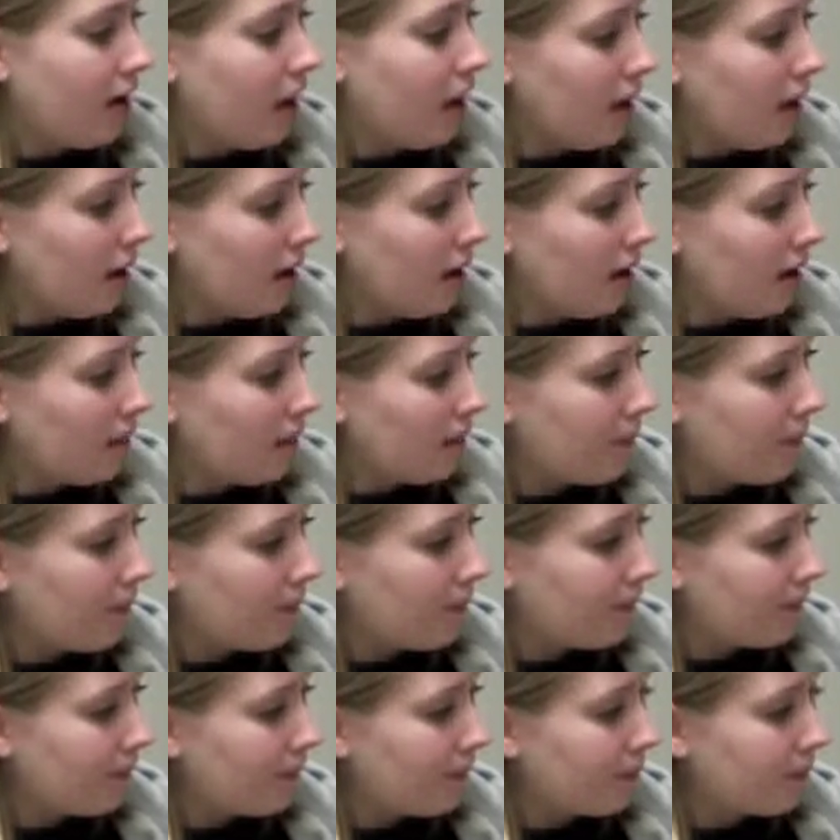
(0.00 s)

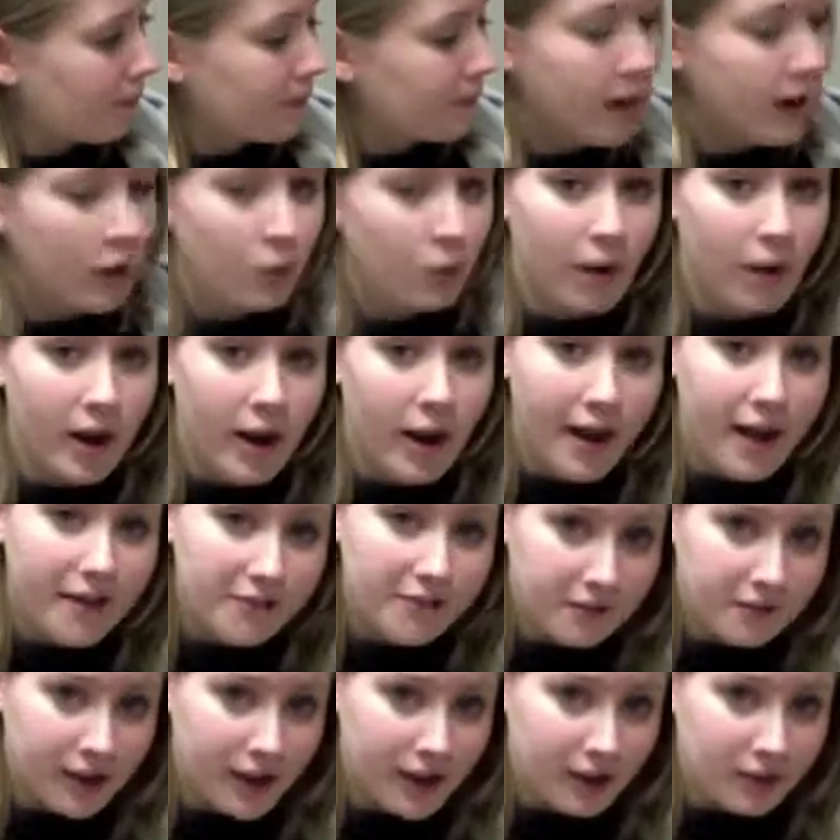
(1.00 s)
Now, what I
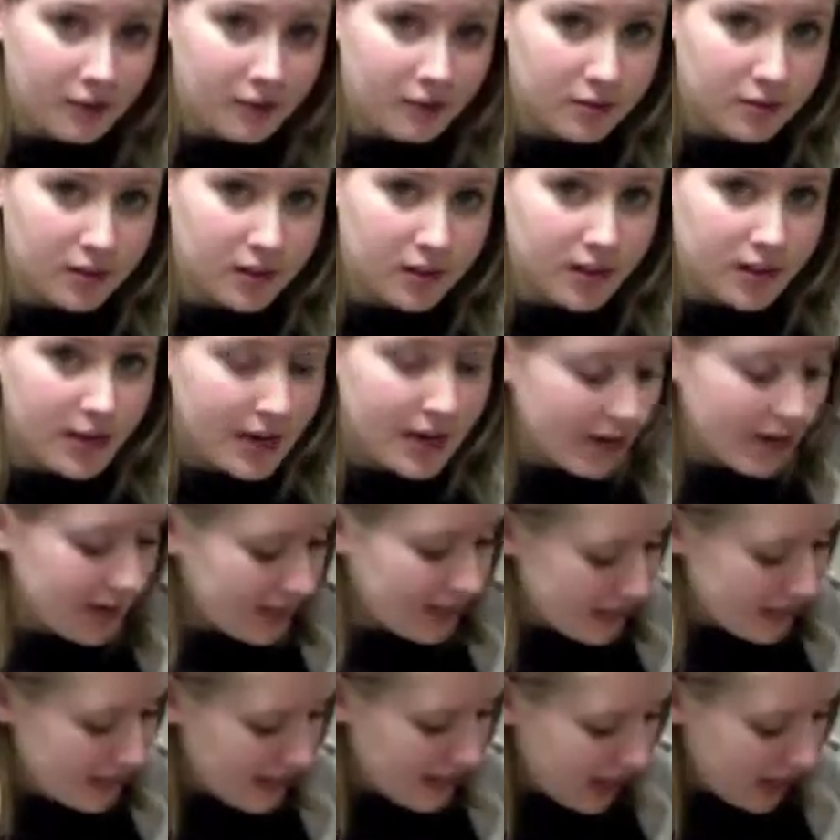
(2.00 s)
found
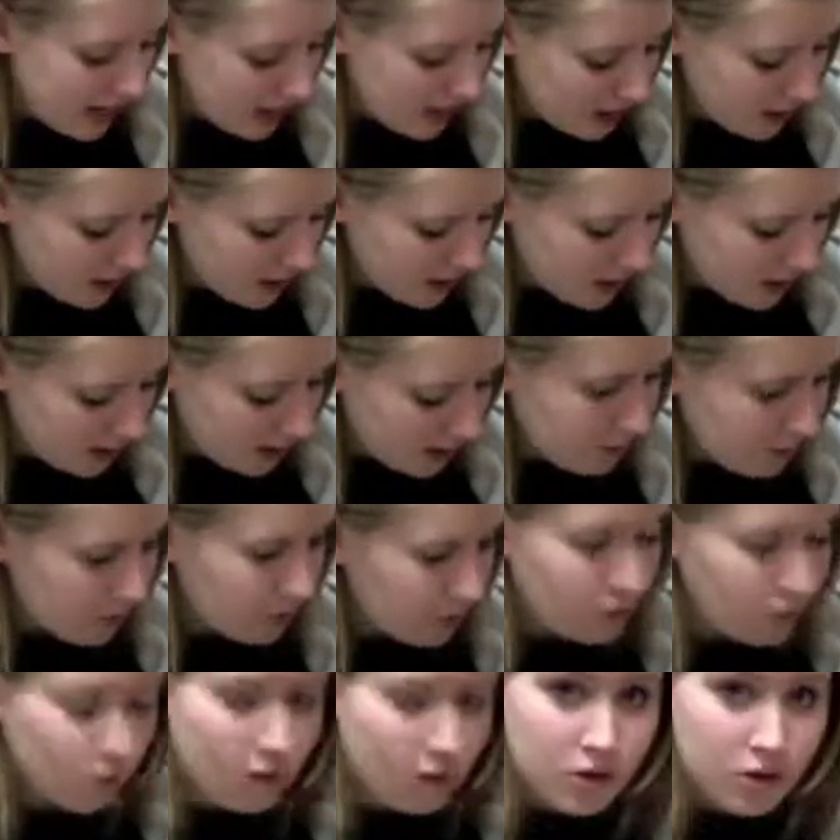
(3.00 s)
is that
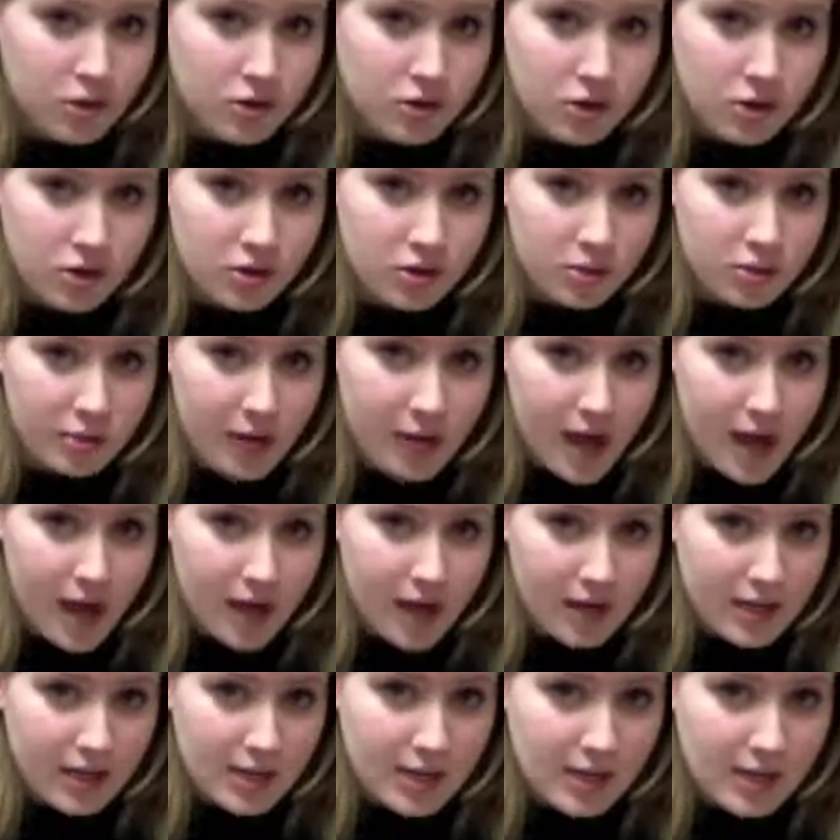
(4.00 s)
before you turn the
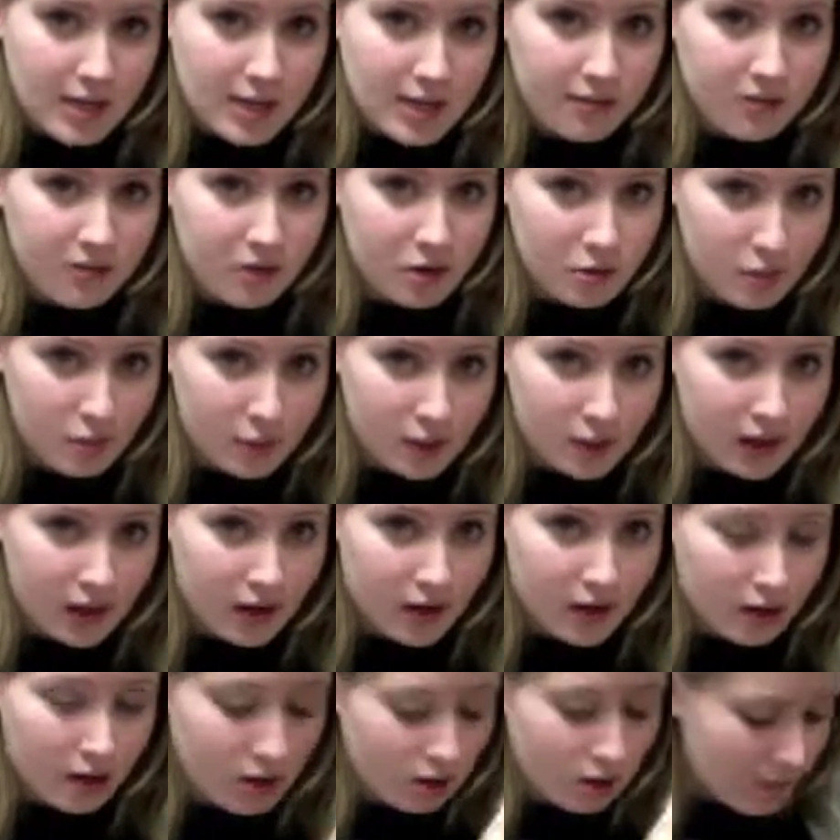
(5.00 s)
pegs, if you're a
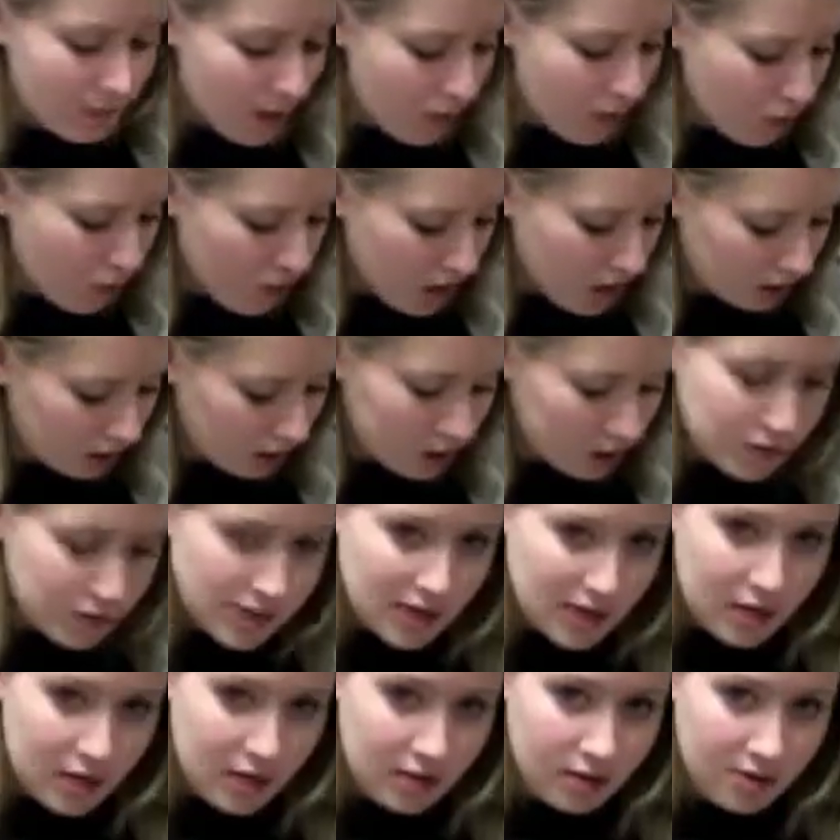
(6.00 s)
beginner, you might want to
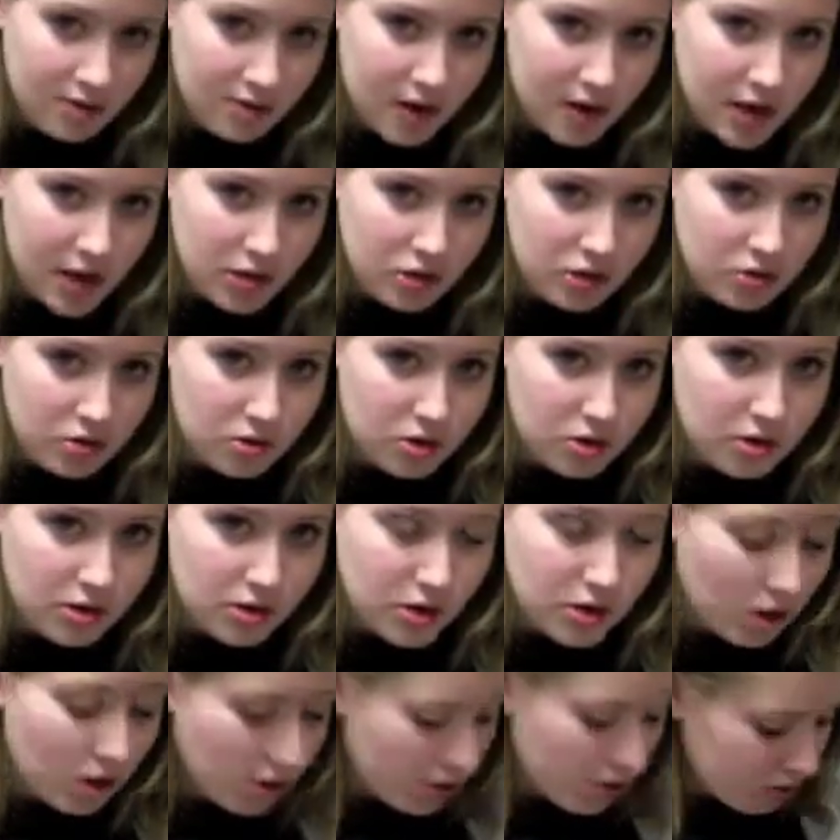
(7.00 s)
loosen the fine tuners
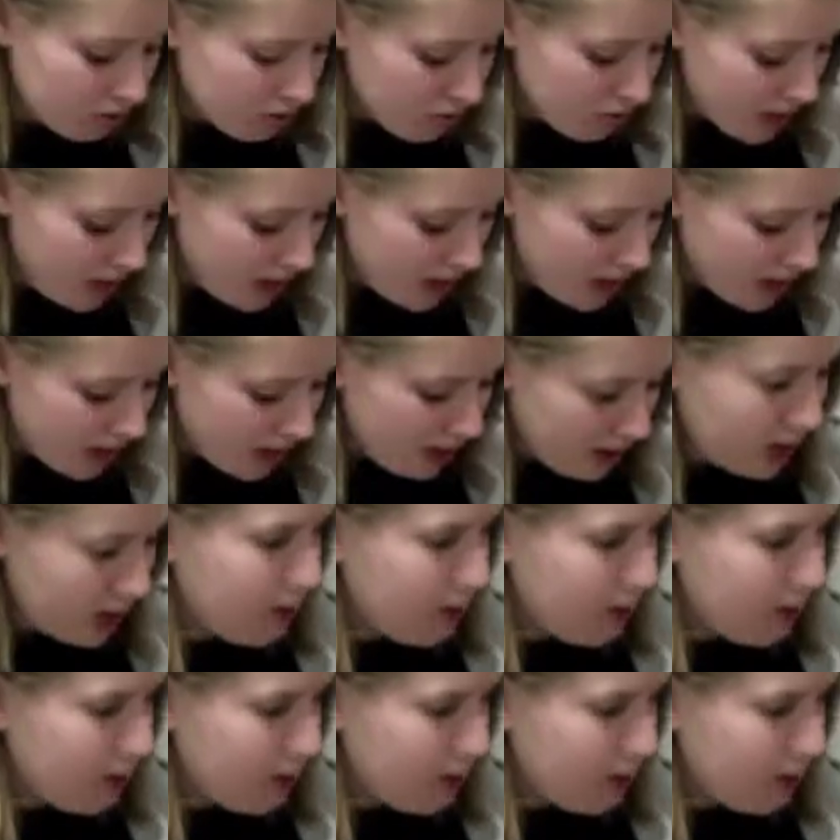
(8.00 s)
all the way.